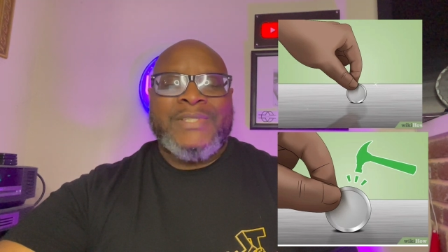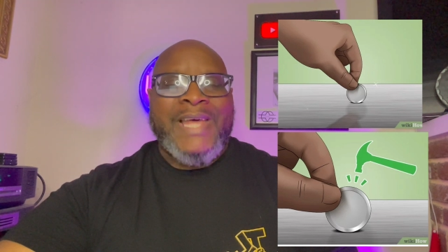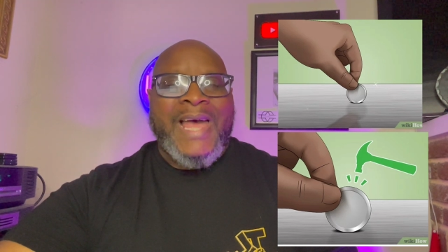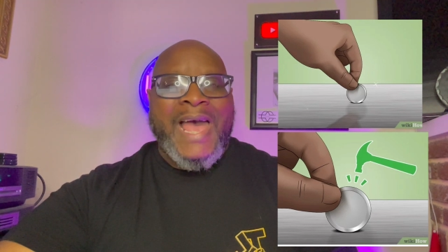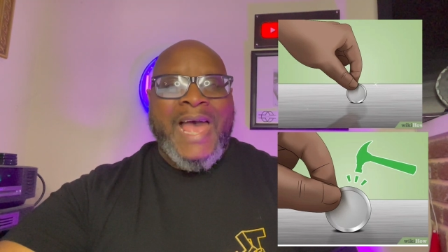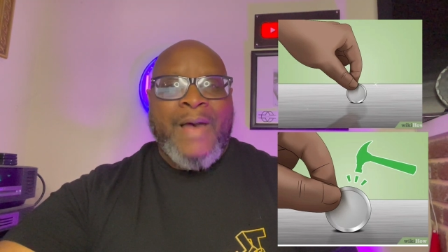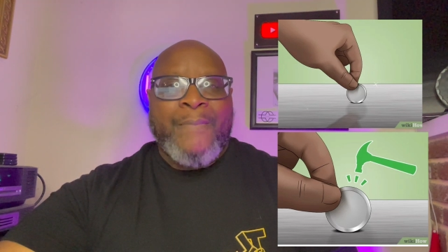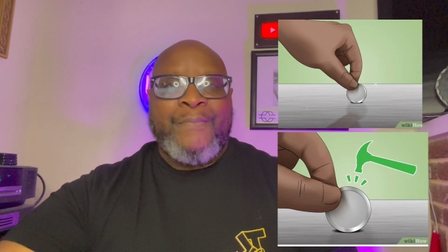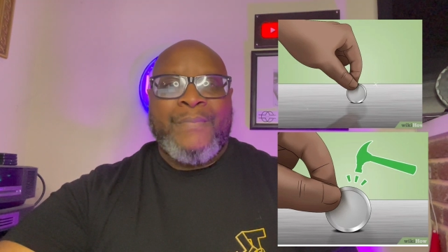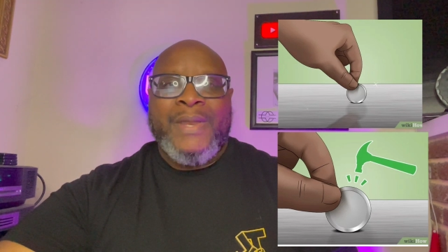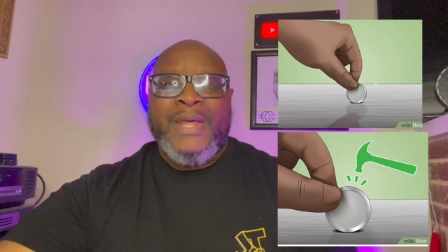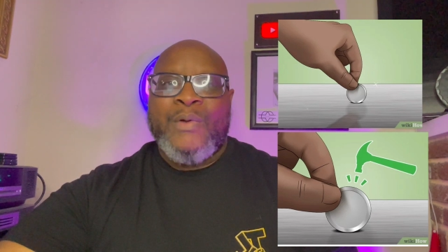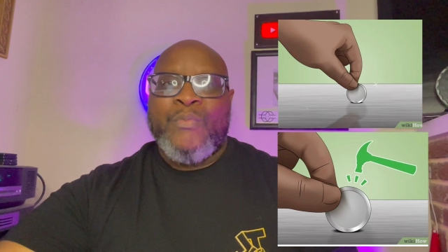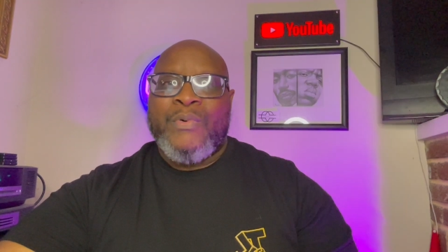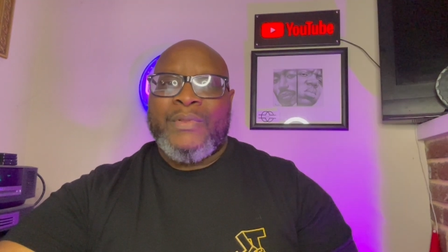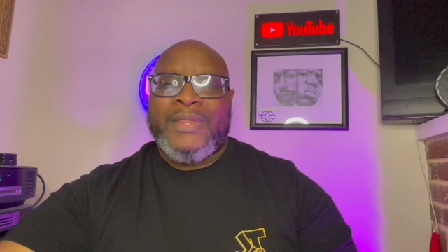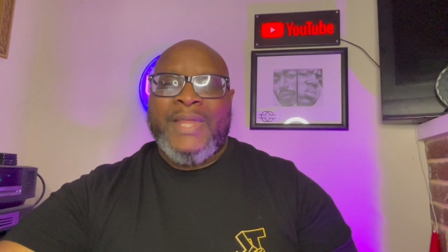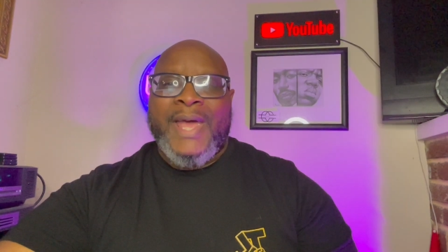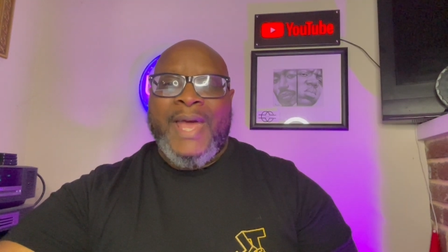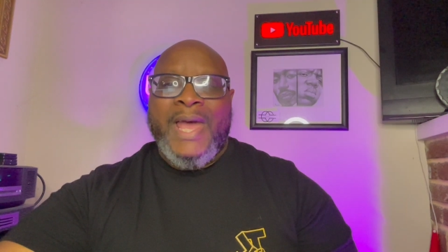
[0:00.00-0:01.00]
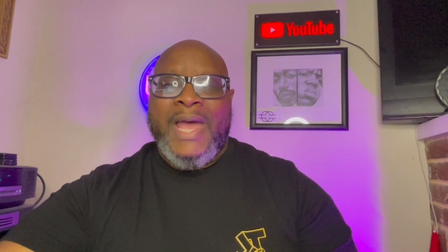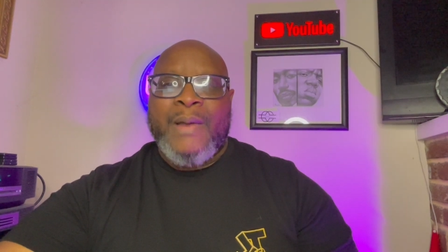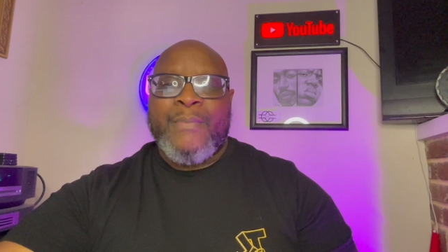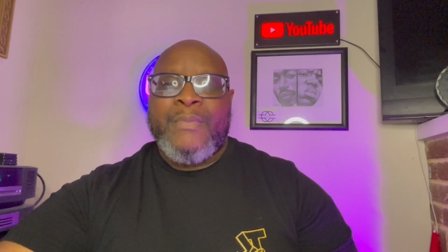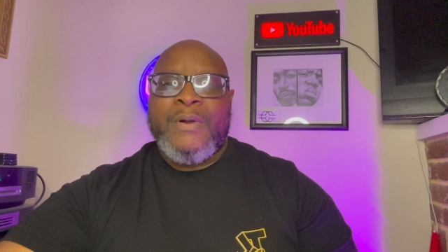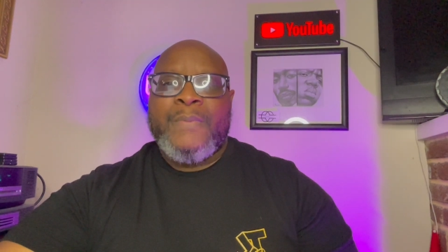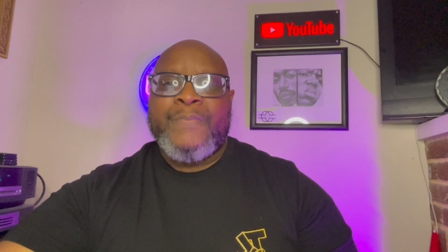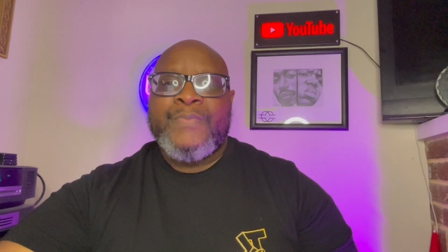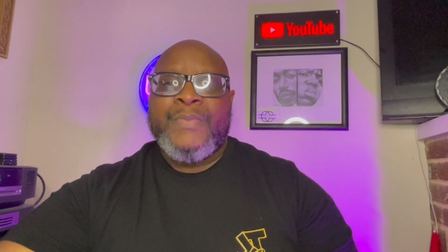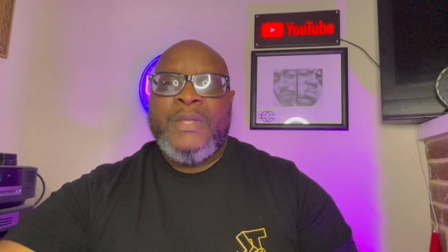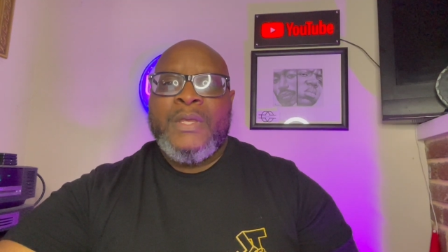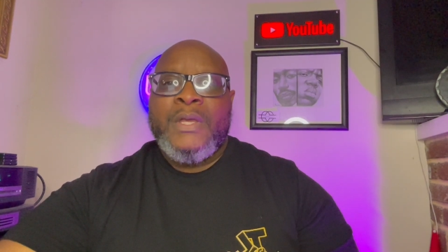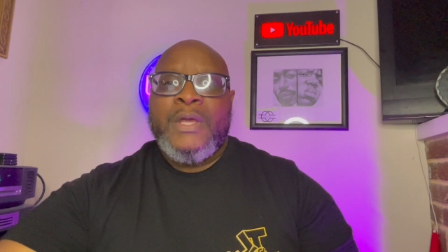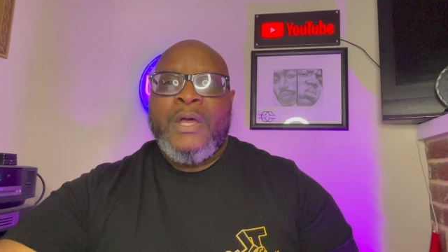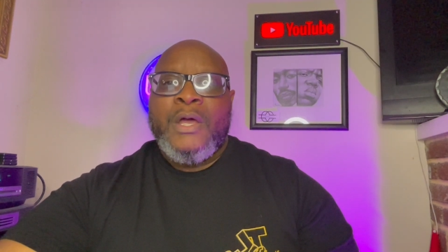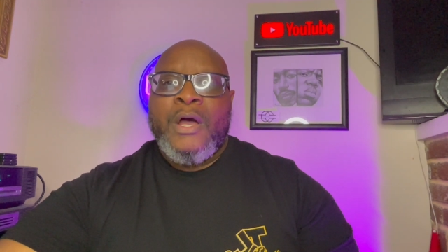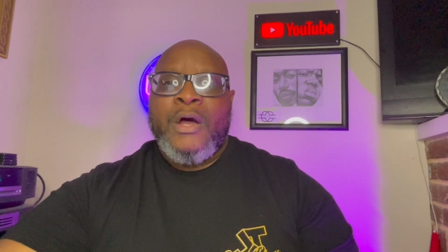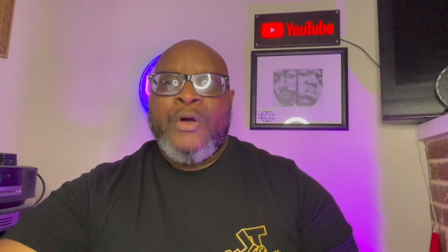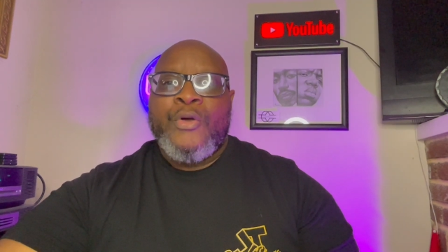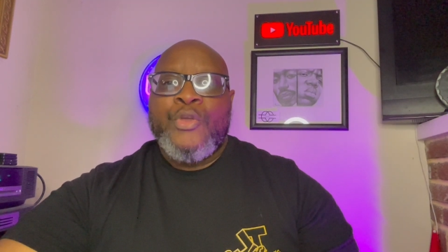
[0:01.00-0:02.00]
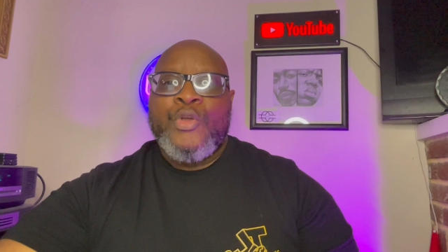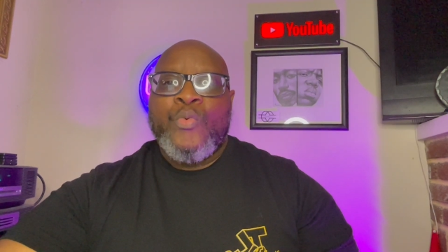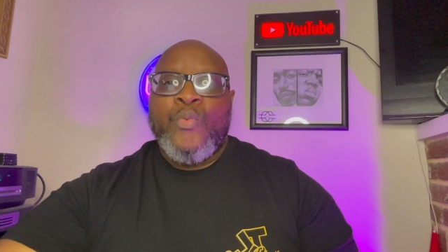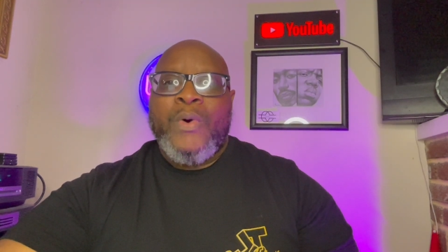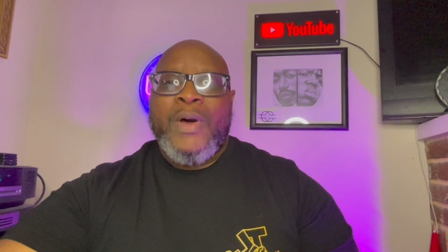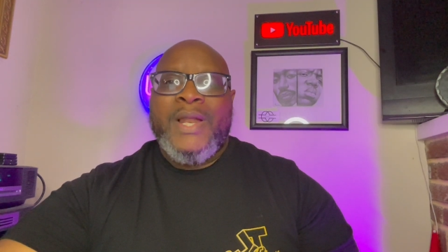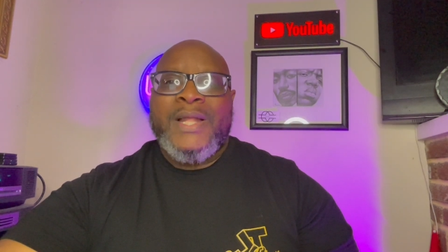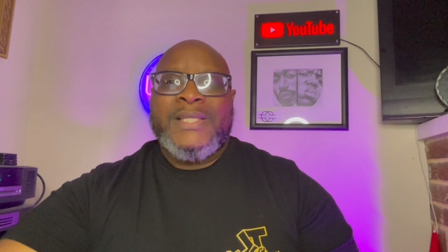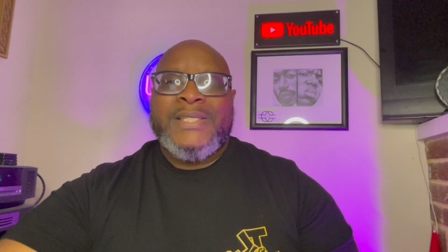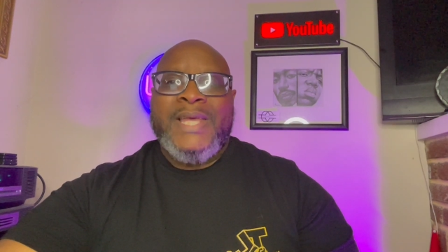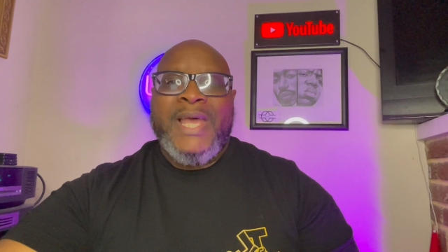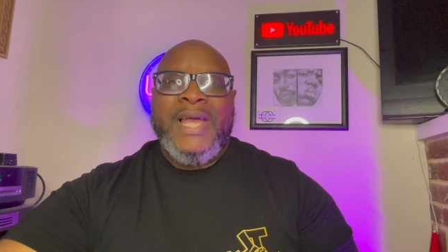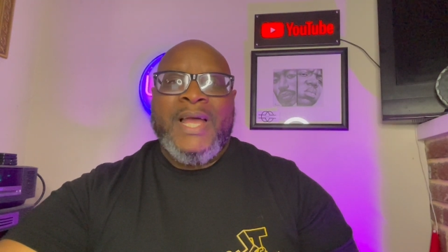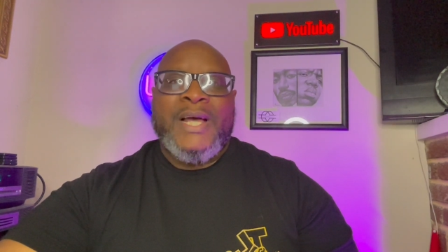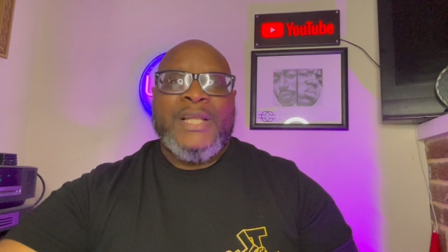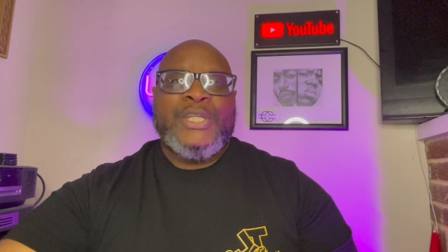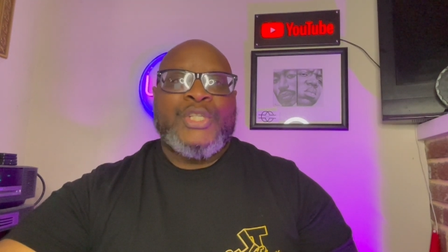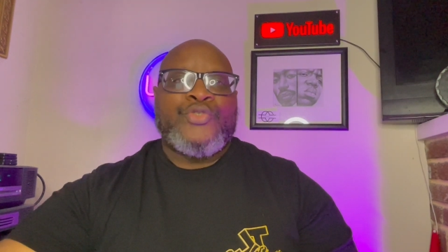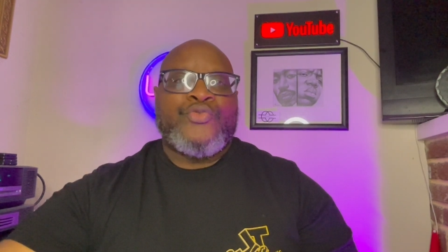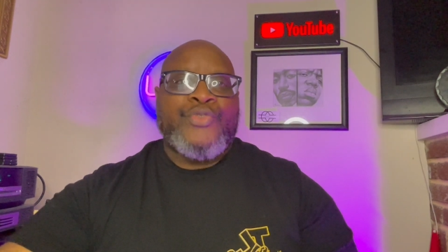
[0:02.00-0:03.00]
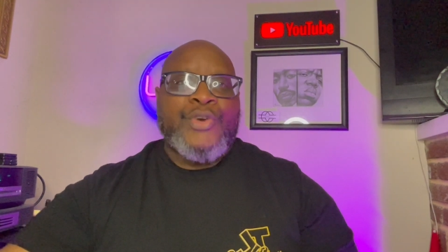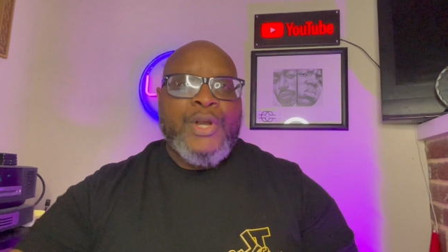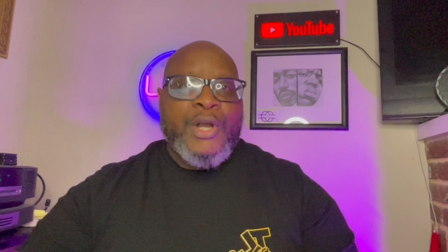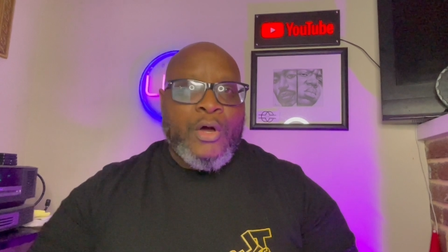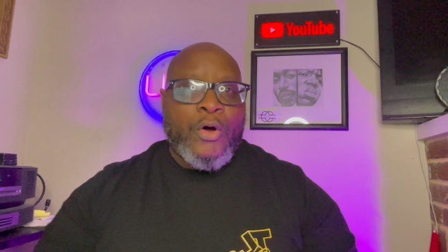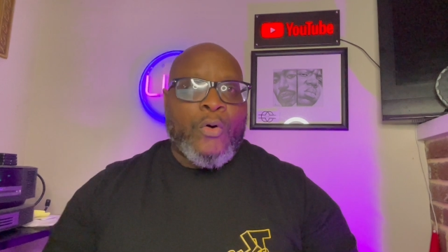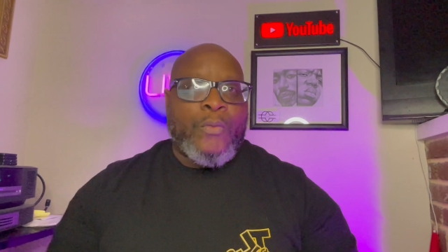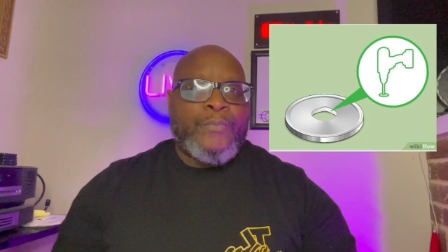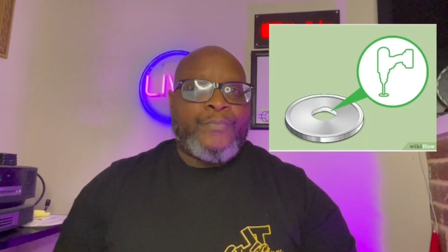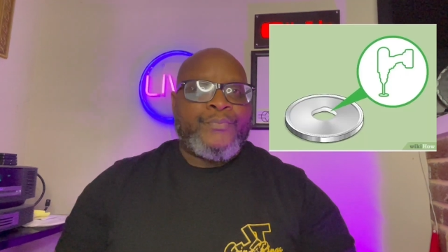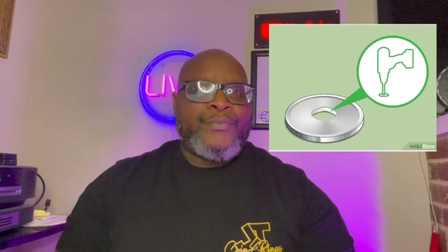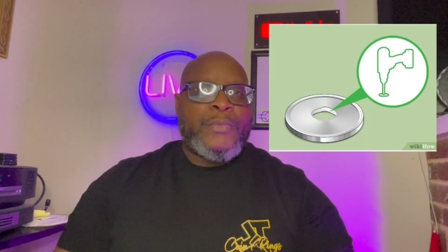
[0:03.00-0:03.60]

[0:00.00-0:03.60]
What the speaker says: tapping it with the hammer, you want to take a drill.